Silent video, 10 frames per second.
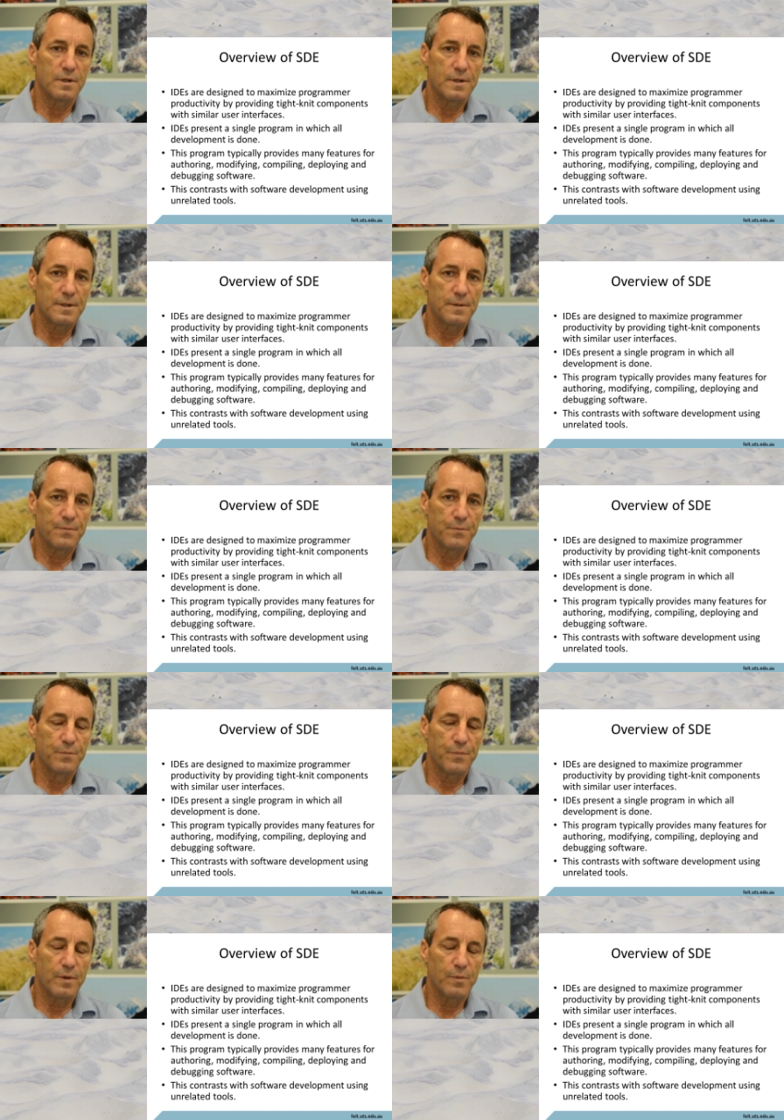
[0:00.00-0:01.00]
Um,
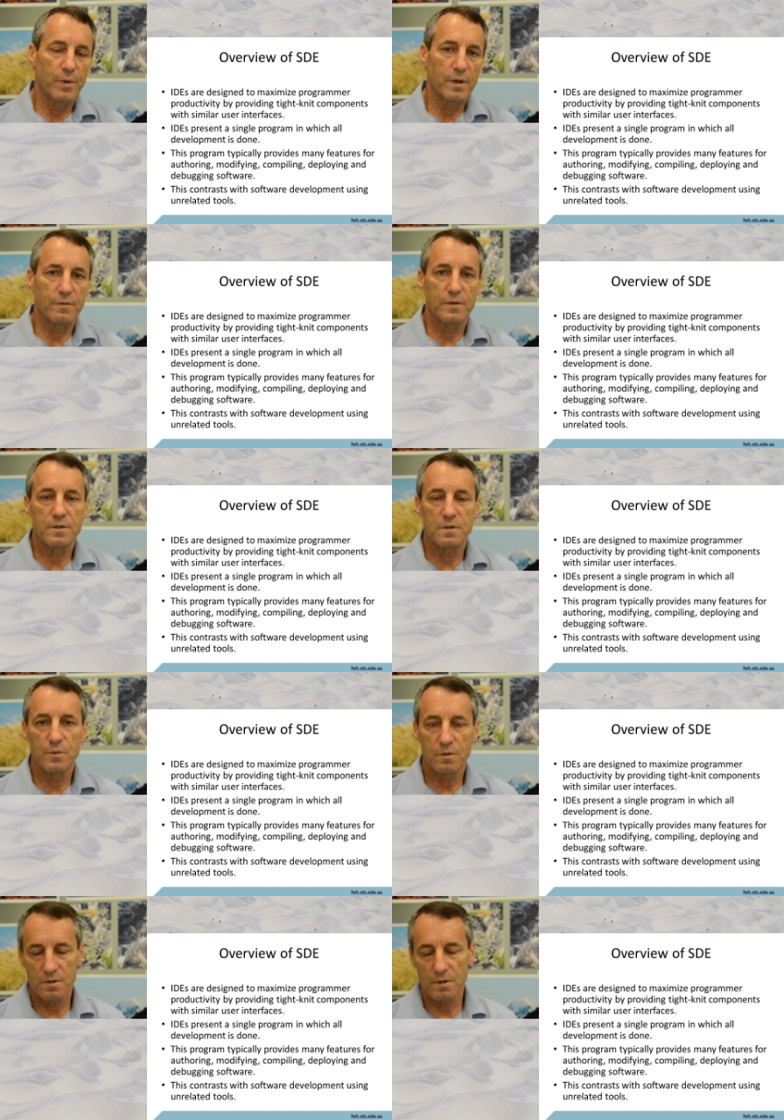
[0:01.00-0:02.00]
now, part of this is
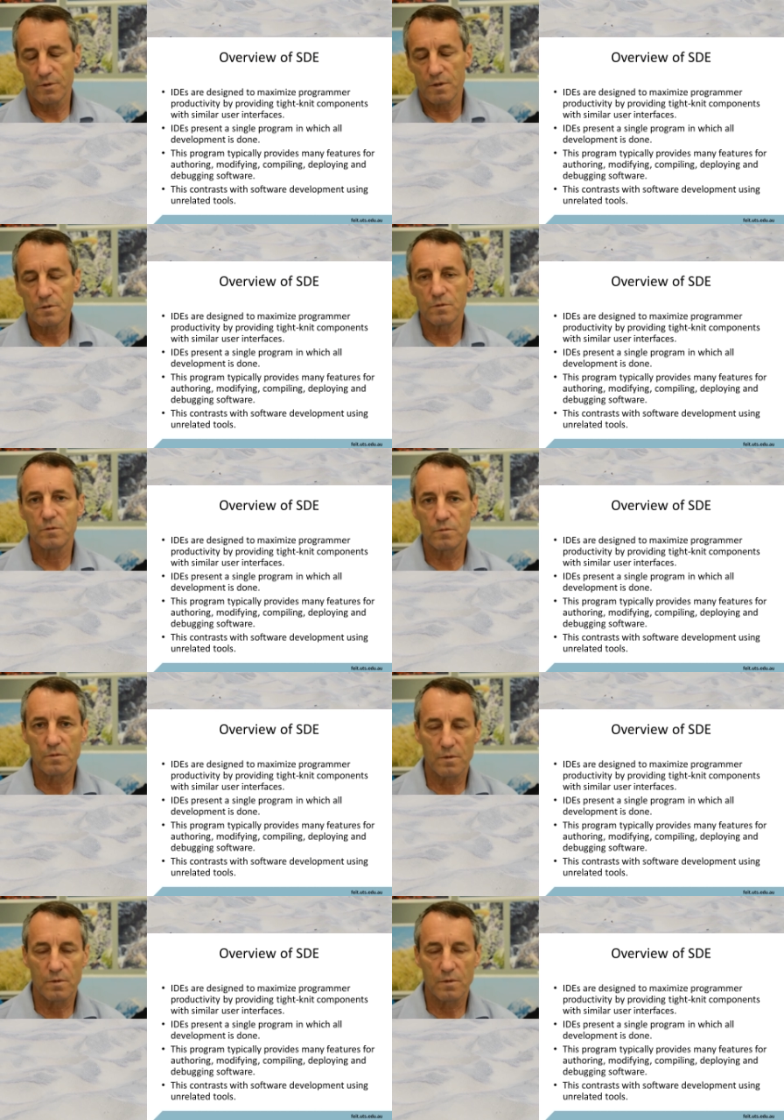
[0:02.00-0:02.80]
because everything's all